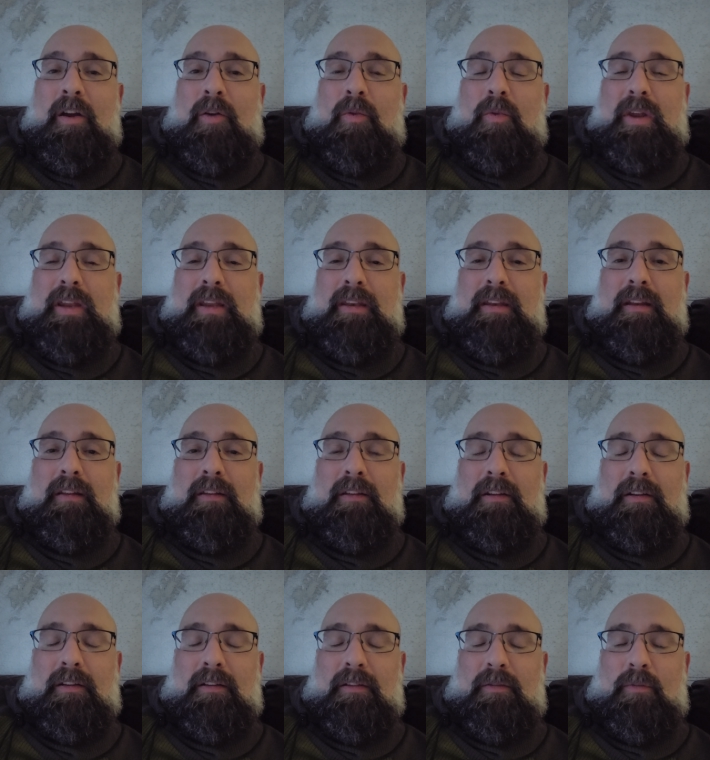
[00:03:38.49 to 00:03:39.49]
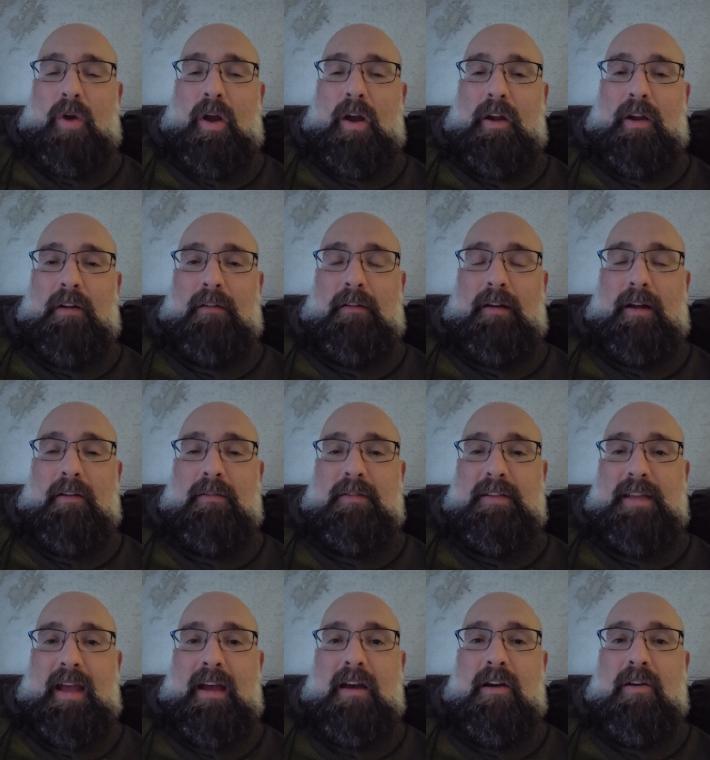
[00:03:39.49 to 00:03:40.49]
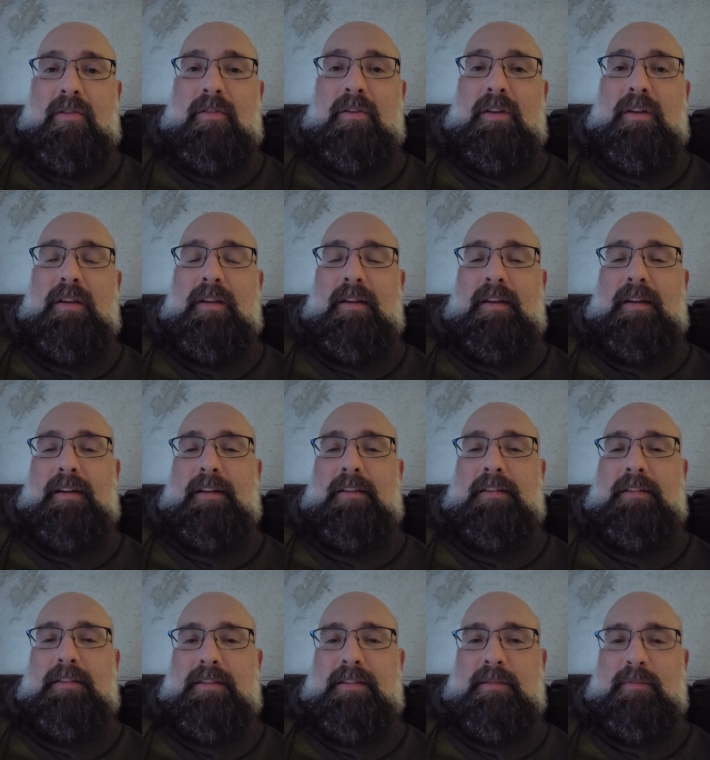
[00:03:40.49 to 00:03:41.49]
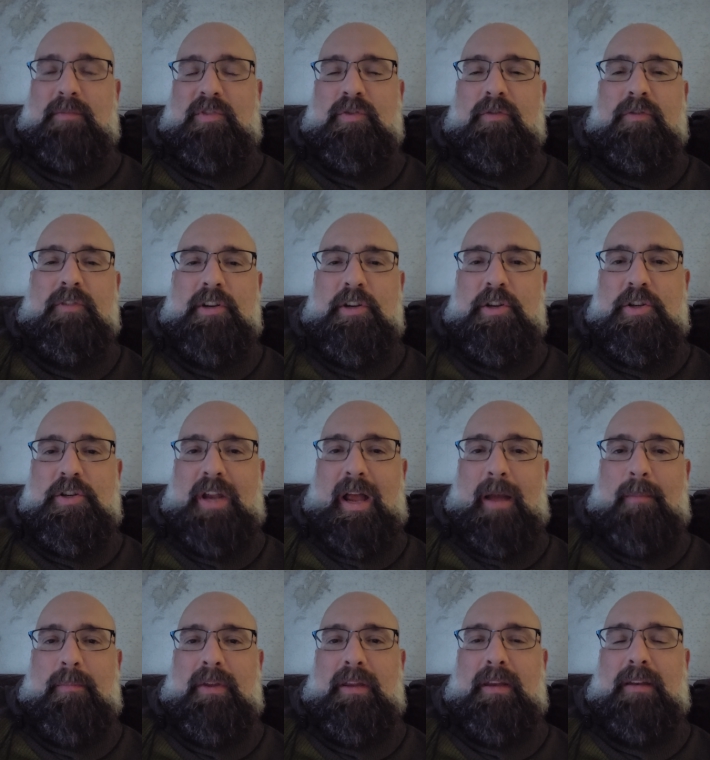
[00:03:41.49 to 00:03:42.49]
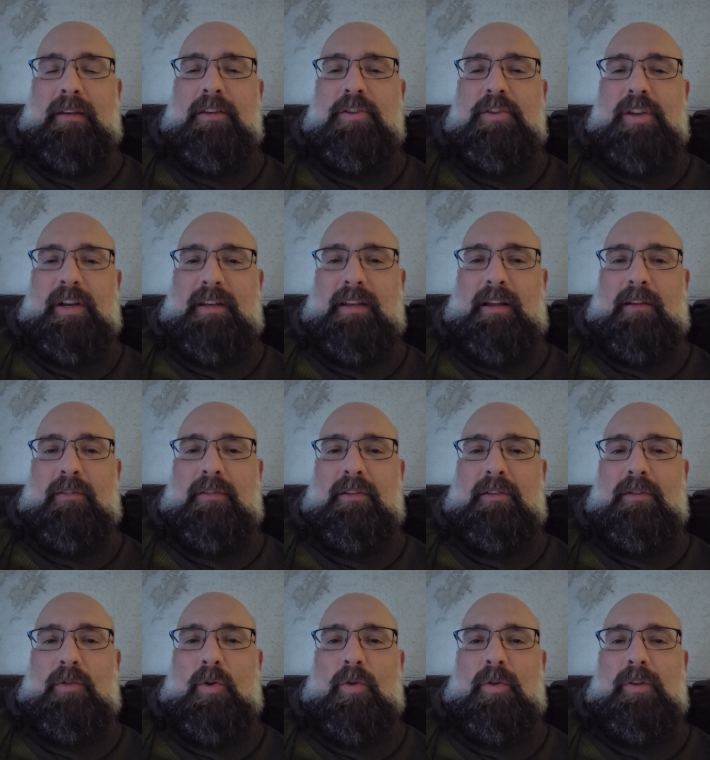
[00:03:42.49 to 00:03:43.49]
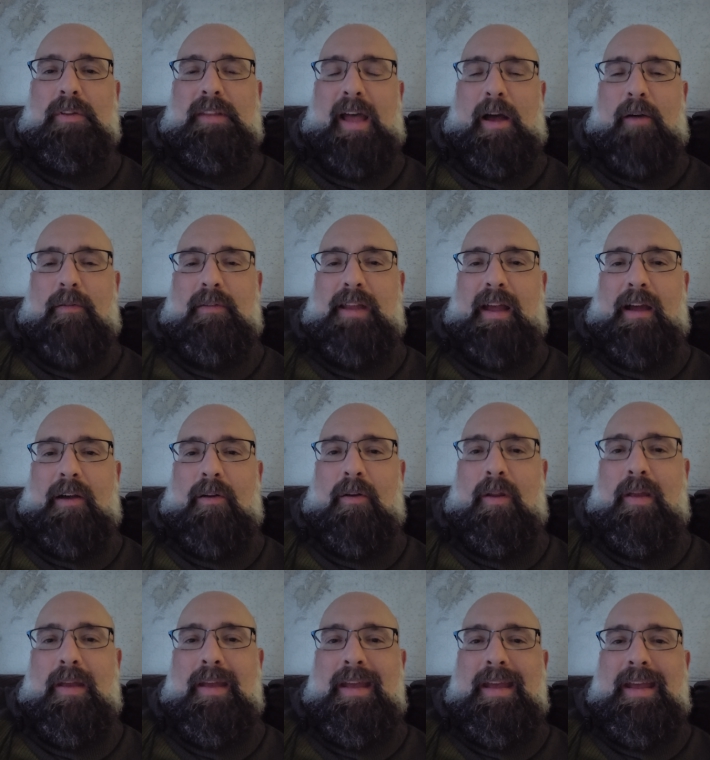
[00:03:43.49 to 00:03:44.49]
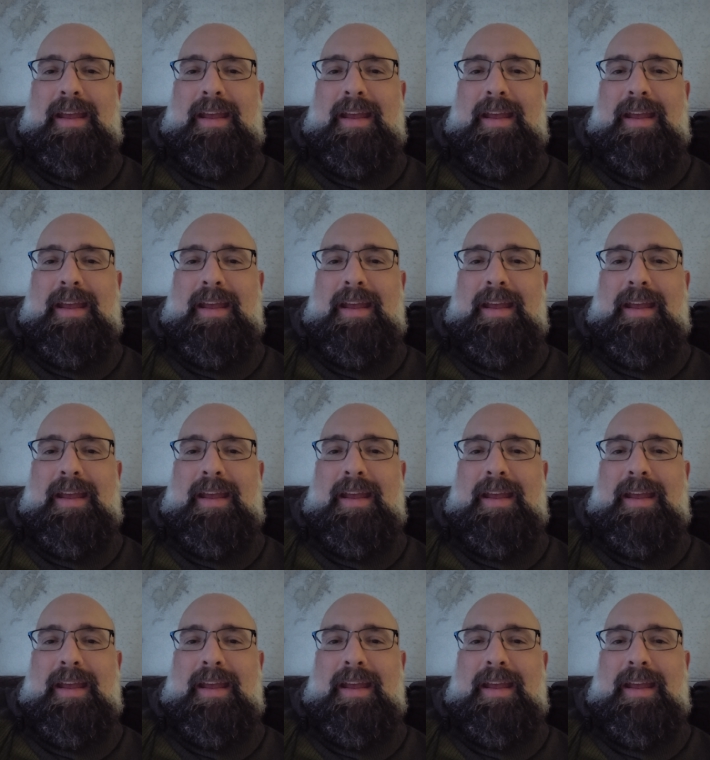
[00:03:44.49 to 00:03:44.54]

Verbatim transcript: we did a little walk around town, uh, did some souvenir shopping, checked out their local downtown.